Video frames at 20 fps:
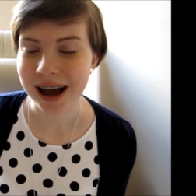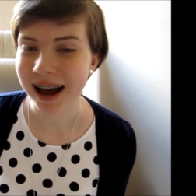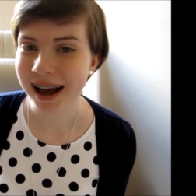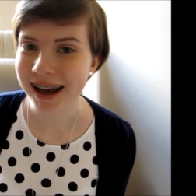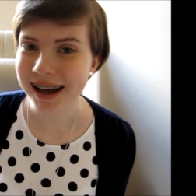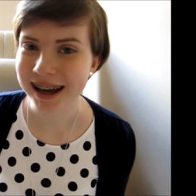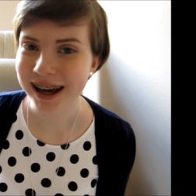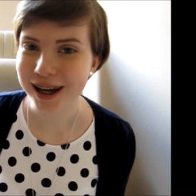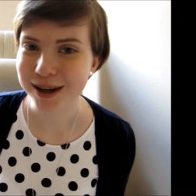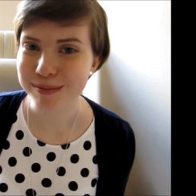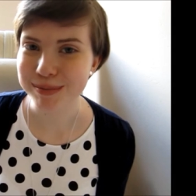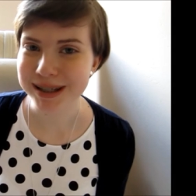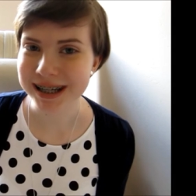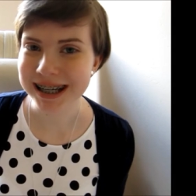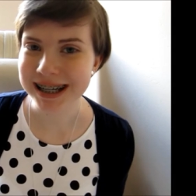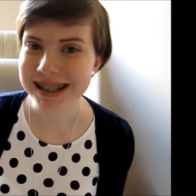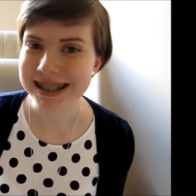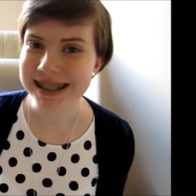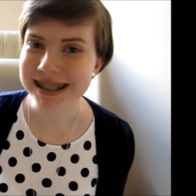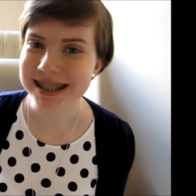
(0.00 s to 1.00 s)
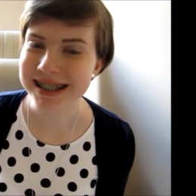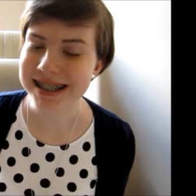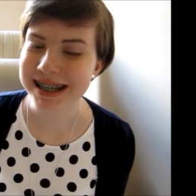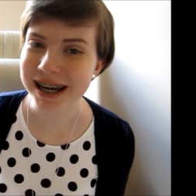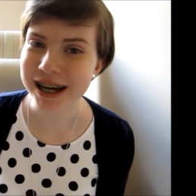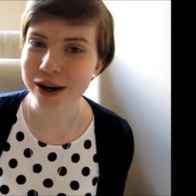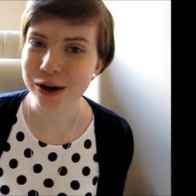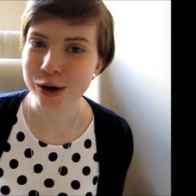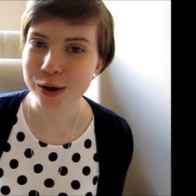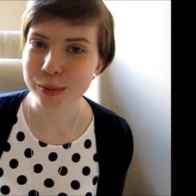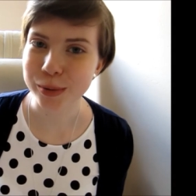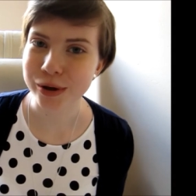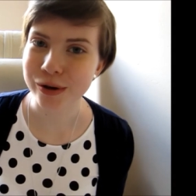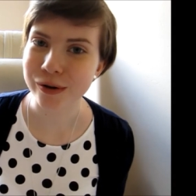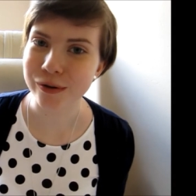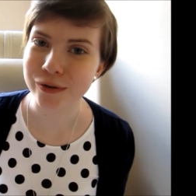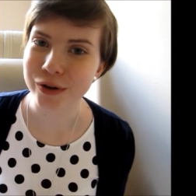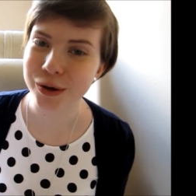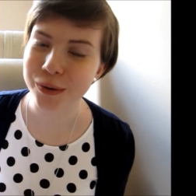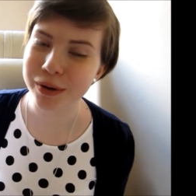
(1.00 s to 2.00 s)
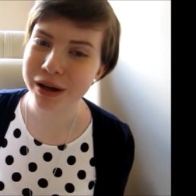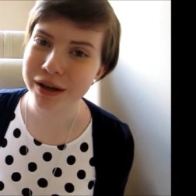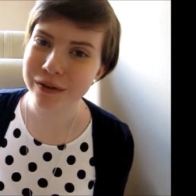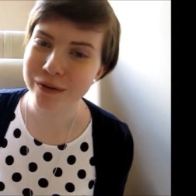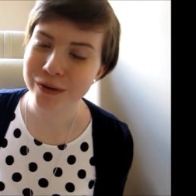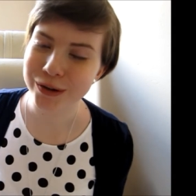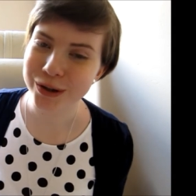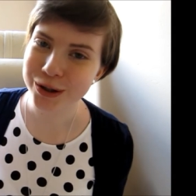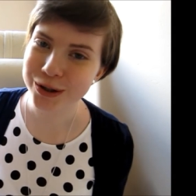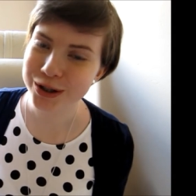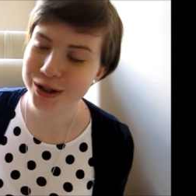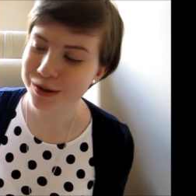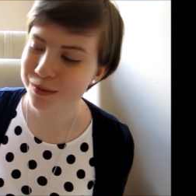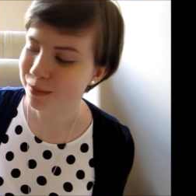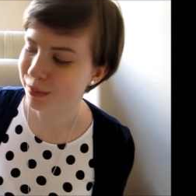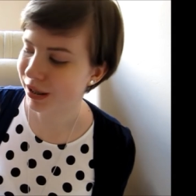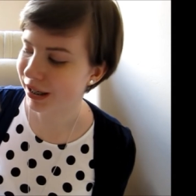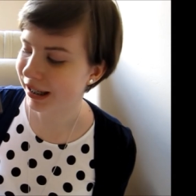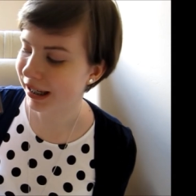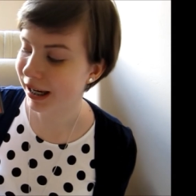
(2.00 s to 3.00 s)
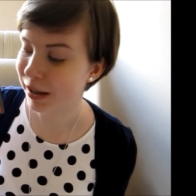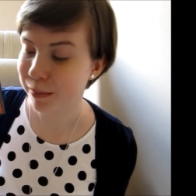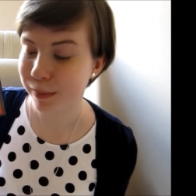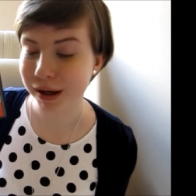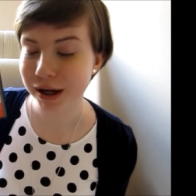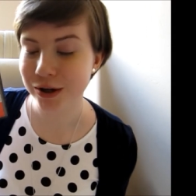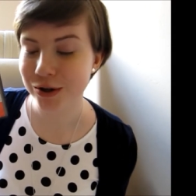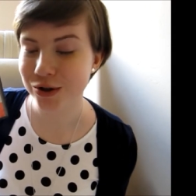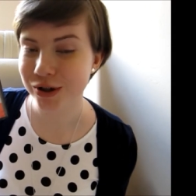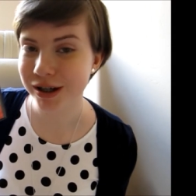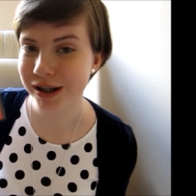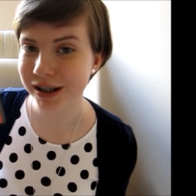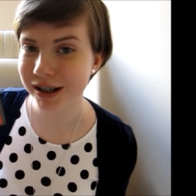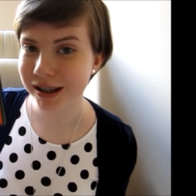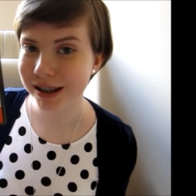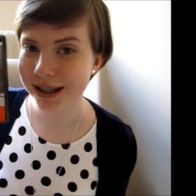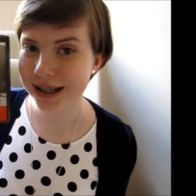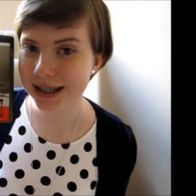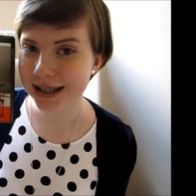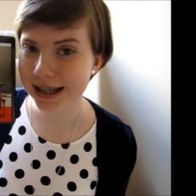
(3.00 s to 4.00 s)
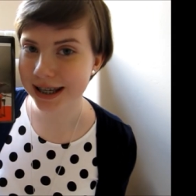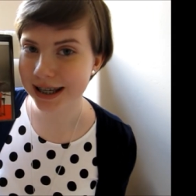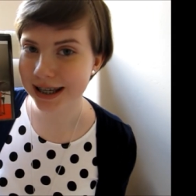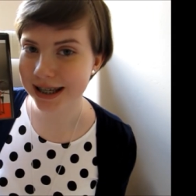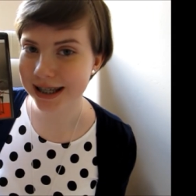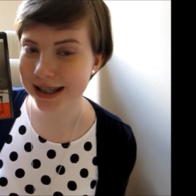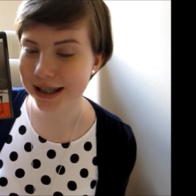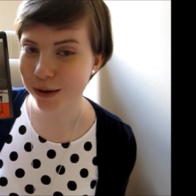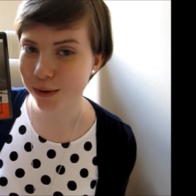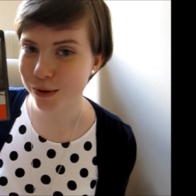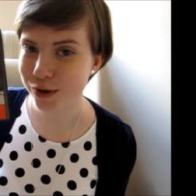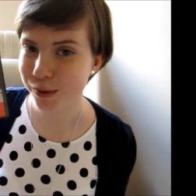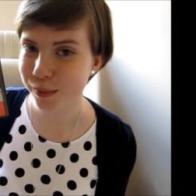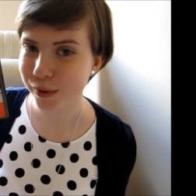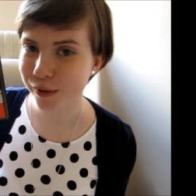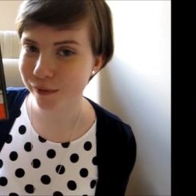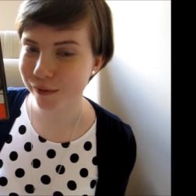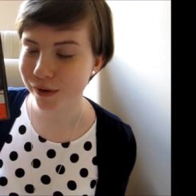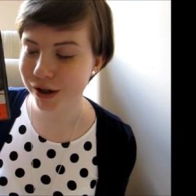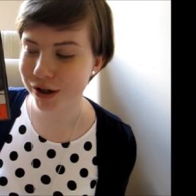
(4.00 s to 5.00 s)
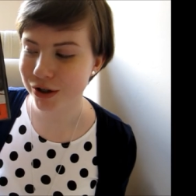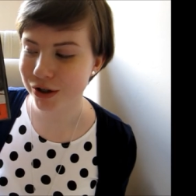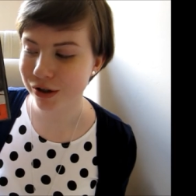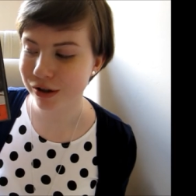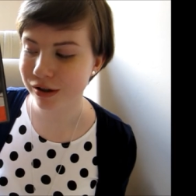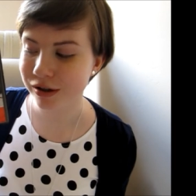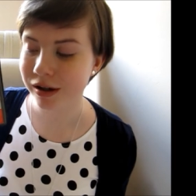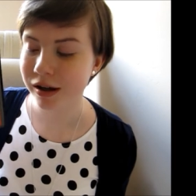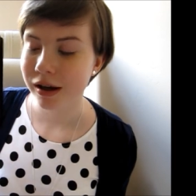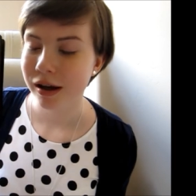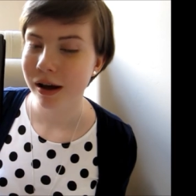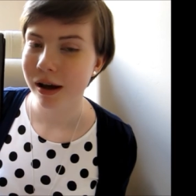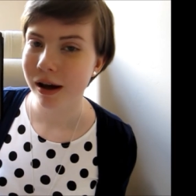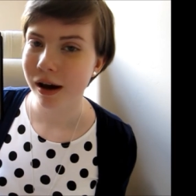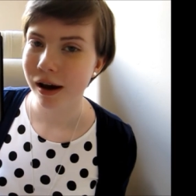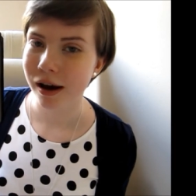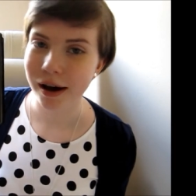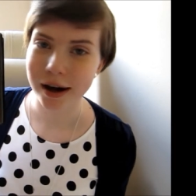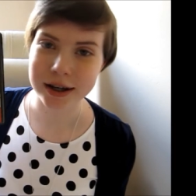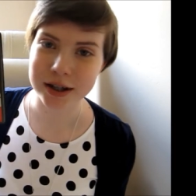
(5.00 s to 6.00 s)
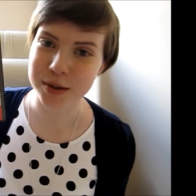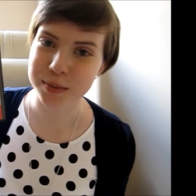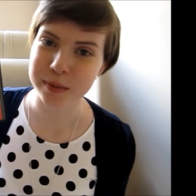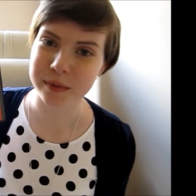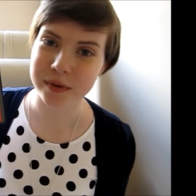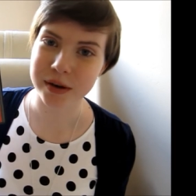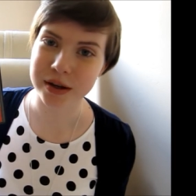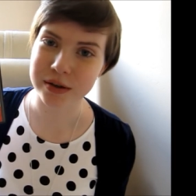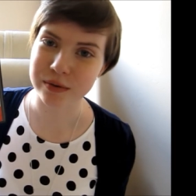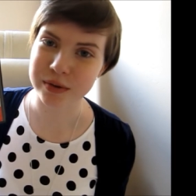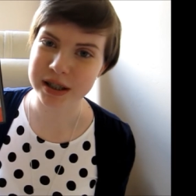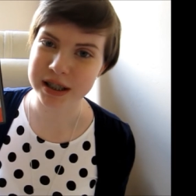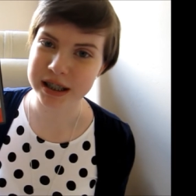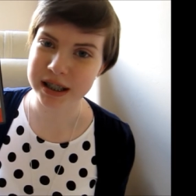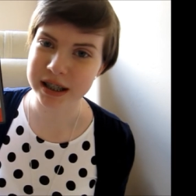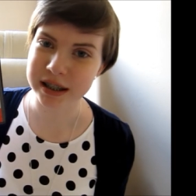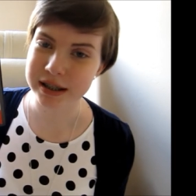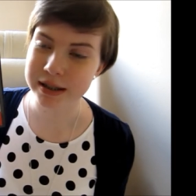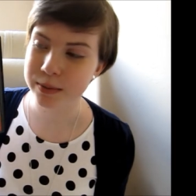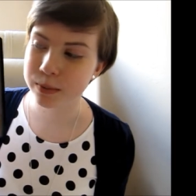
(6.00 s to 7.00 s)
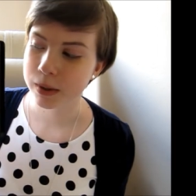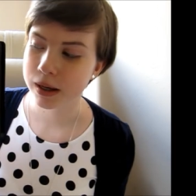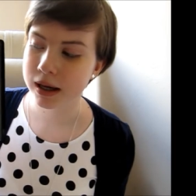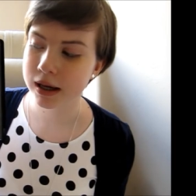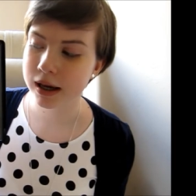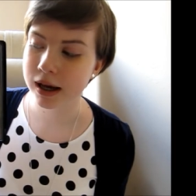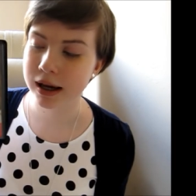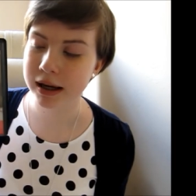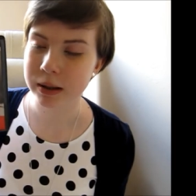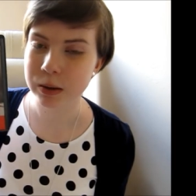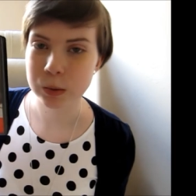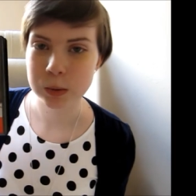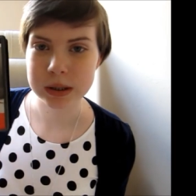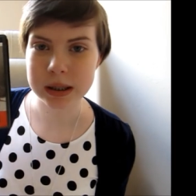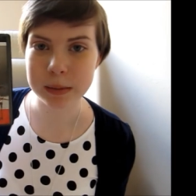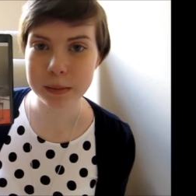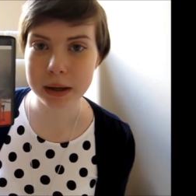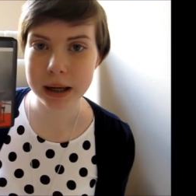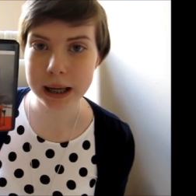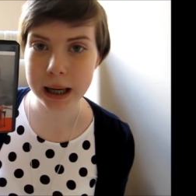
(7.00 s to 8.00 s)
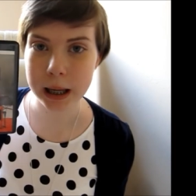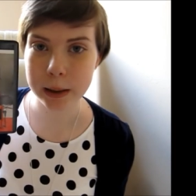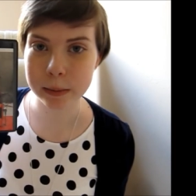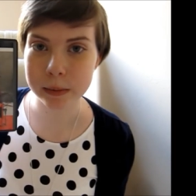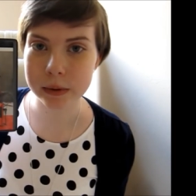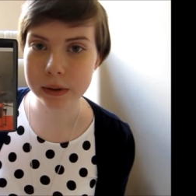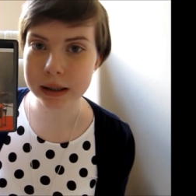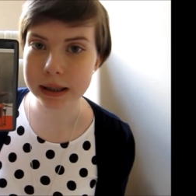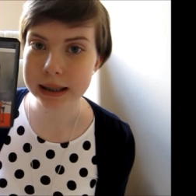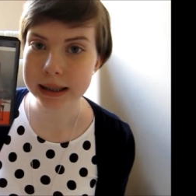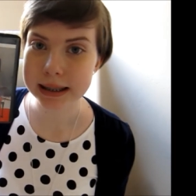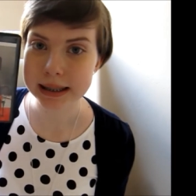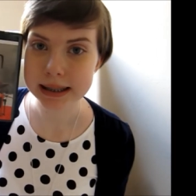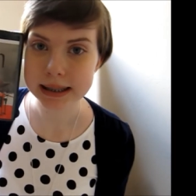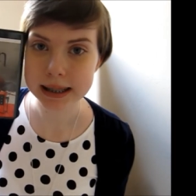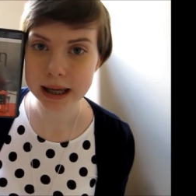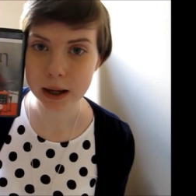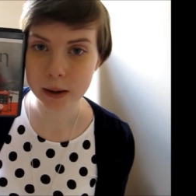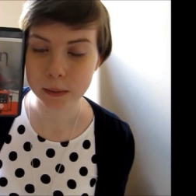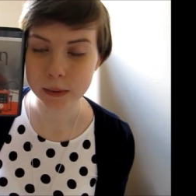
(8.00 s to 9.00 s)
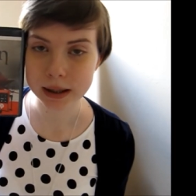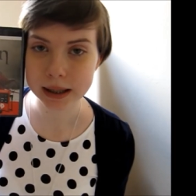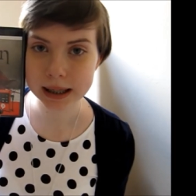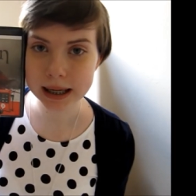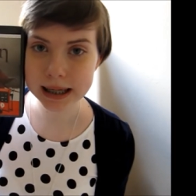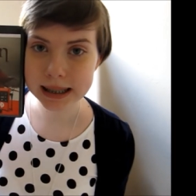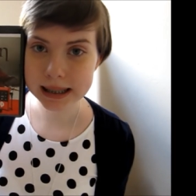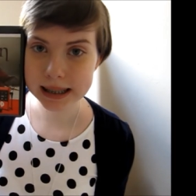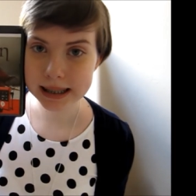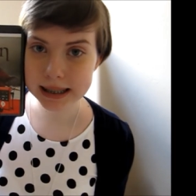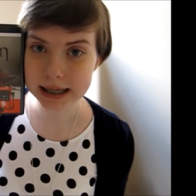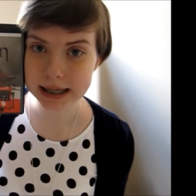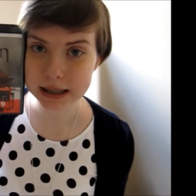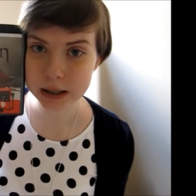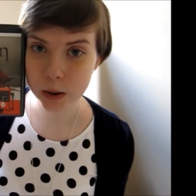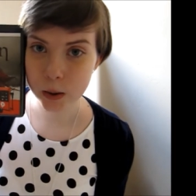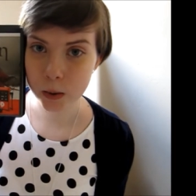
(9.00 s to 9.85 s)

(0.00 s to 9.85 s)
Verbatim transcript: Hi, I'm Daze, and today I will be reviewing Forgotten by Cat Patrick. This is the audiobook version. I just preferred reading it this way and it was in my library. So, let us get